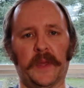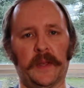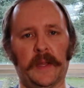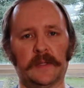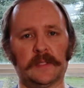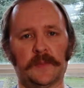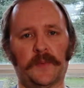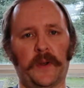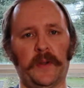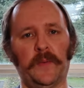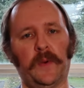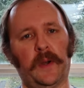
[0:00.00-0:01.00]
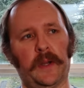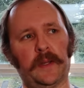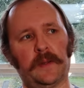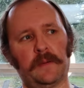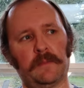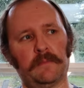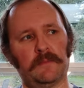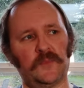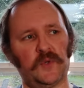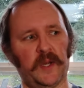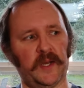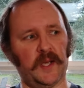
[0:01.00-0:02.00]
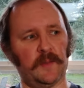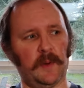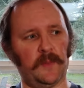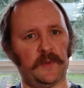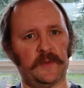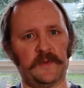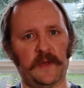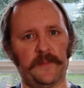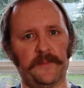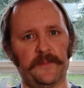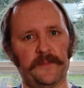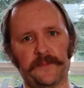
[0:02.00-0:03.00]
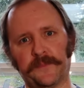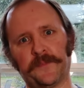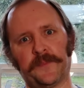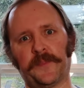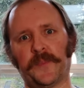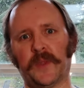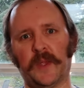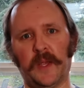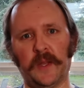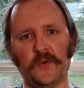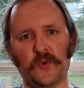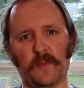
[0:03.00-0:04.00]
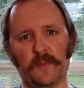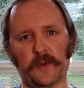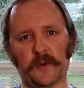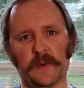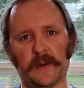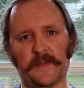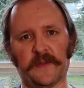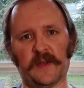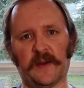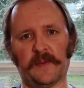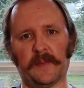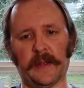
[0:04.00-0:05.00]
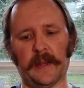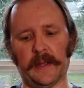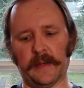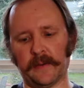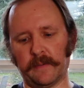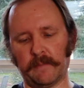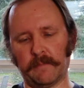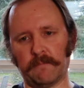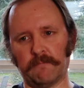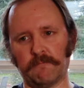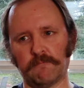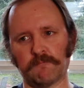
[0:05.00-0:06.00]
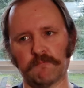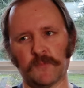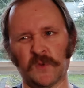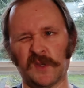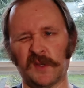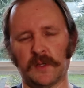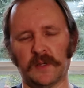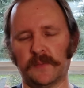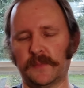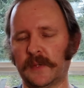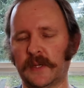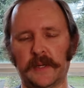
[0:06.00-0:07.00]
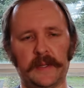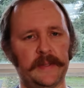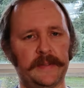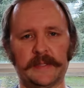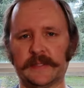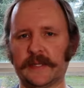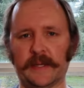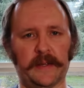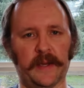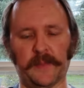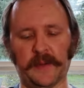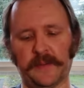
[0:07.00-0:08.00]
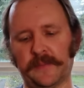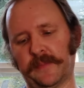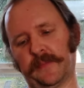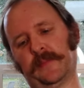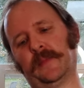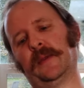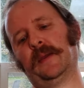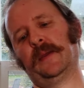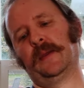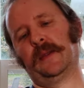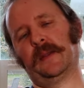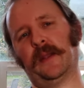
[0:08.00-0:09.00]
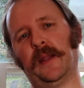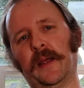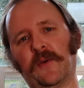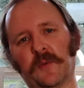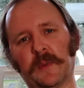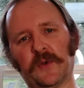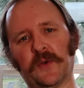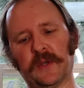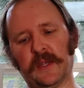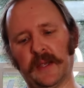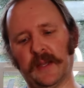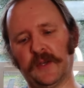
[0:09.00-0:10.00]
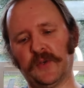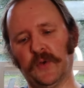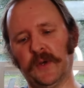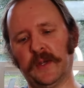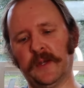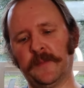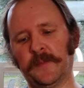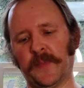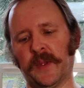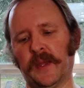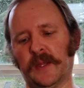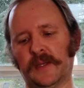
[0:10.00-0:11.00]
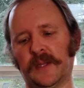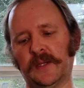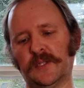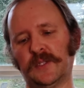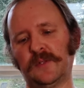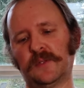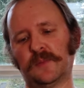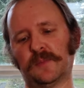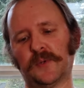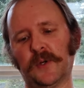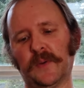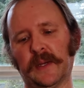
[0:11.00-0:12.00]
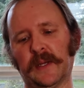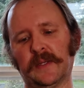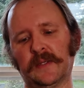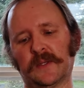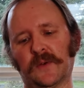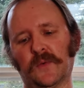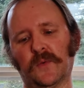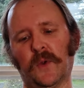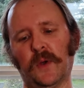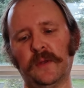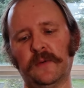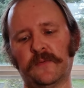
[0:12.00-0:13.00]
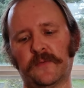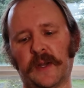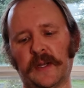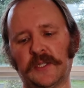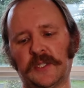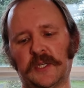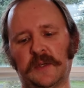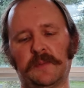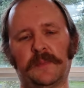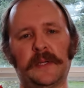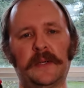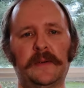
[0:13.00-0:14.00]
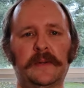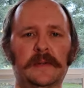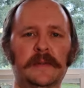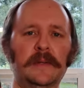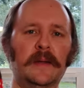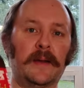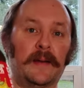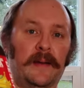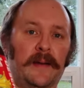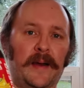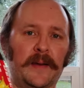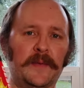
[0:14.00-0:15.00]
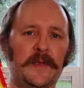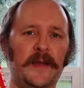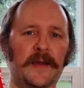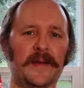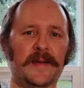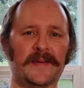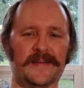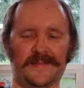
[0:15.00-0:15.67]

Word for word: And now's the point where I try and come up with some intro blurb off the top of my head. But it just ain't coming. Today we'll be drinking and enjoying Deschutes Brewing's Royal Fresh Imperial IPA.